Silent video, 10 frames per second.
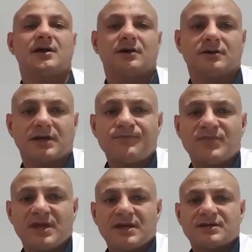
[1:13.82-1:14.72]
Okay,
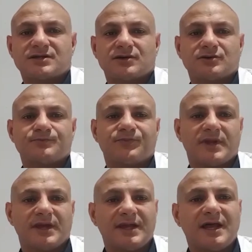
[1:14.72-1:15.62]
so
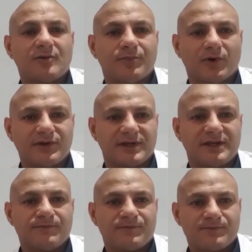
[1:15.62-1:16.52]
in our body